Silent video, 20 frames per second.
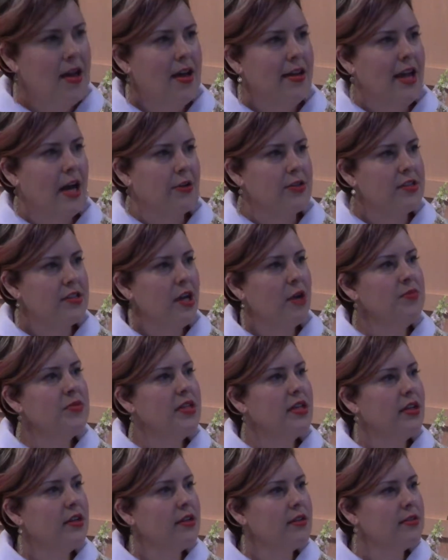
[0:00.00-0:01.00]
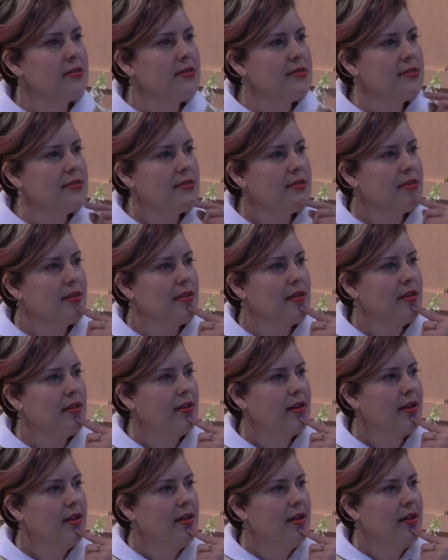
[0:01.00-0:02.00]
Now, some years,
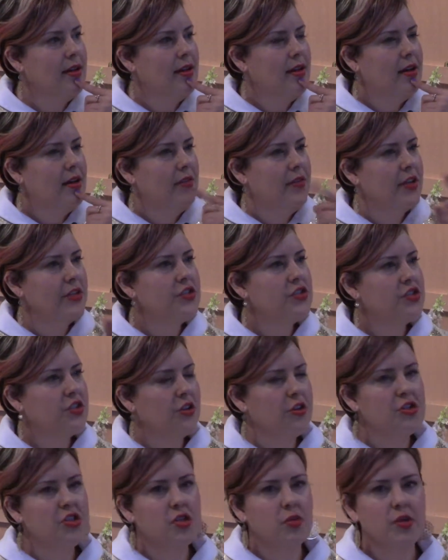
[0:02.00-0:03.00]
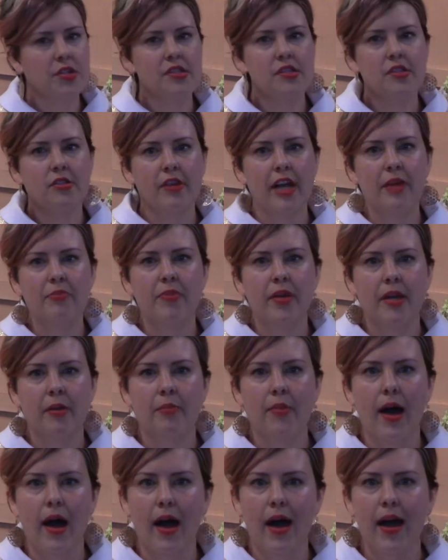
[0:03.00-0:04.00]
this church was
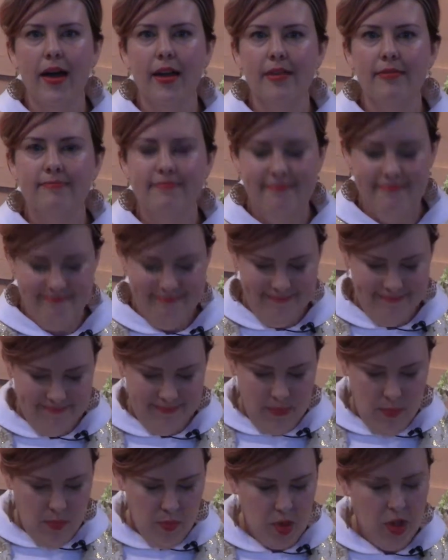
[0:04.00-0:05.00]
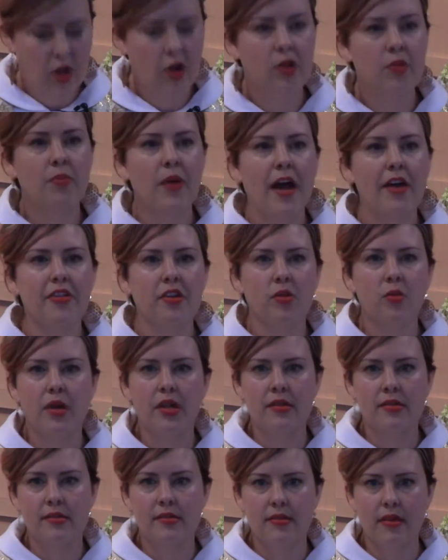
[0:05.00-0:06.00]
scraping by, blown by the
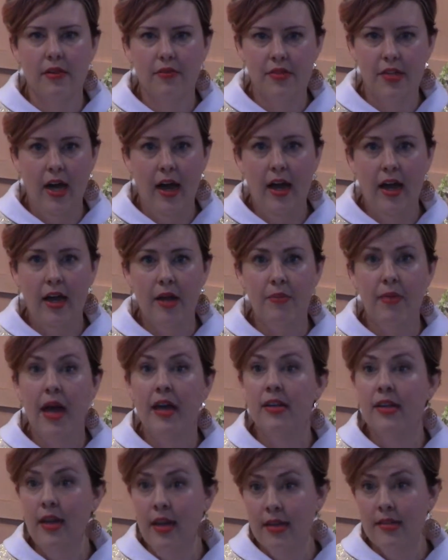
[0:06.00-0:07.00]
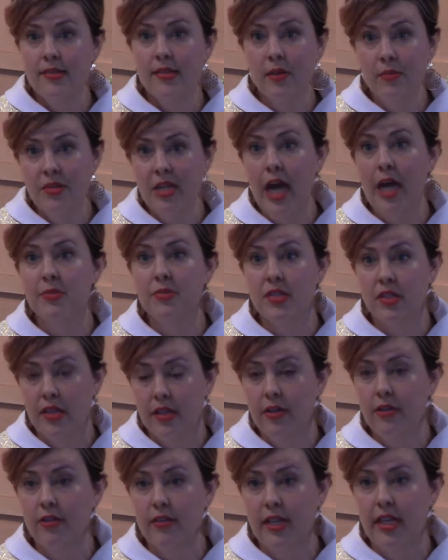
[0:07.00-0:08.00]
winds of time, and sometimes
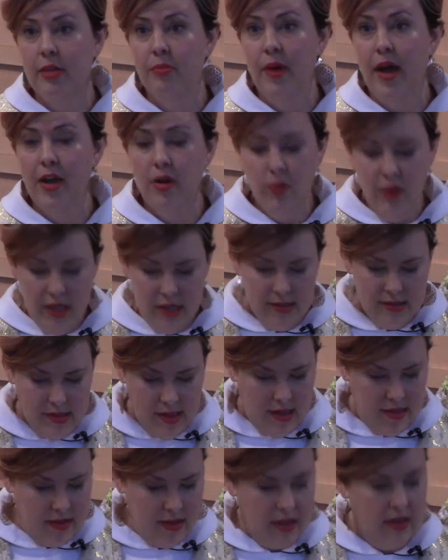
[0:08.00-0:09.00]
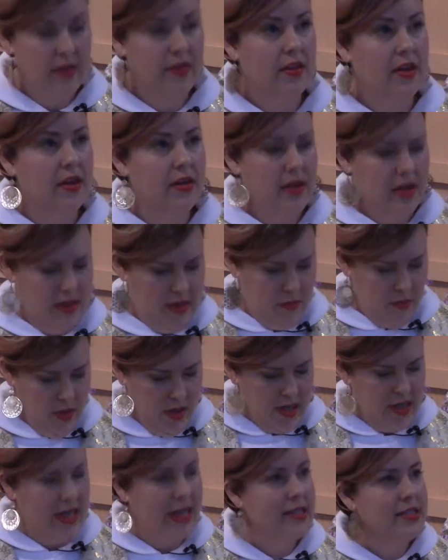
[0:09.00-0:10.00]
literally by winds. I think in
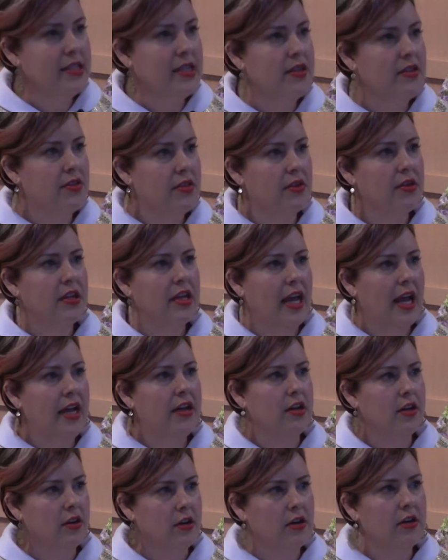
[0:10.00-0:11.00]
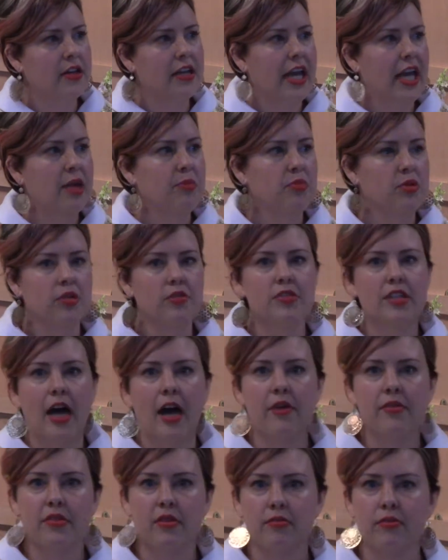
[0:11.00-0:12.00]
1938, a hurricane blew
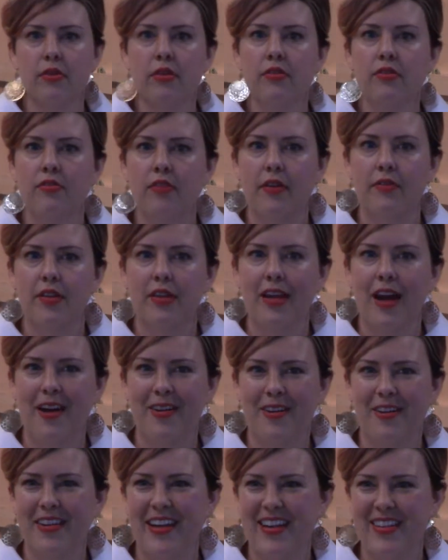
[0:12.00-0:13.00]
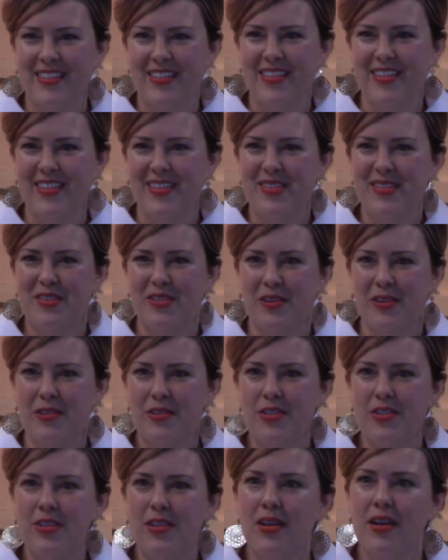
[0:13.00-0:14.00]
down the roof of the Congregationalist
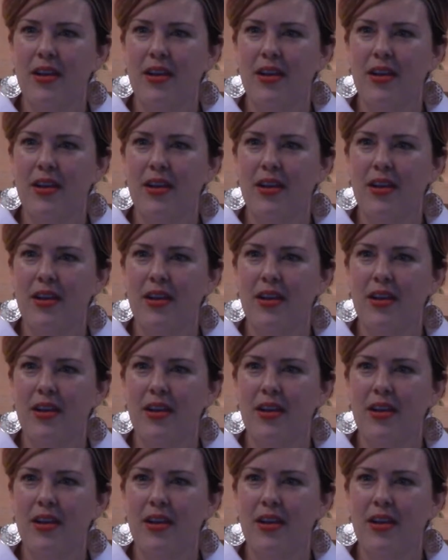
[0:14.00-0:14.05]
church.